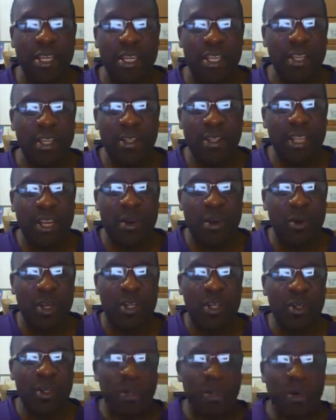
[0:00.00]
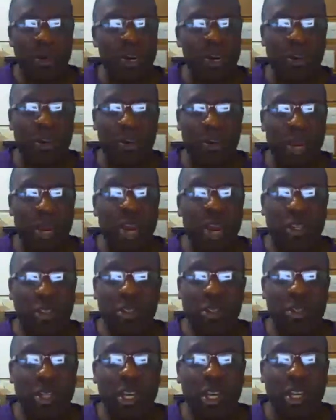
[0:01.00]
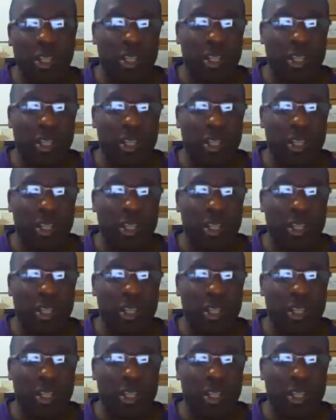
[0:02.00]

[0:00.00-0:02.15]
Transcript: get in that quick note about graphic design.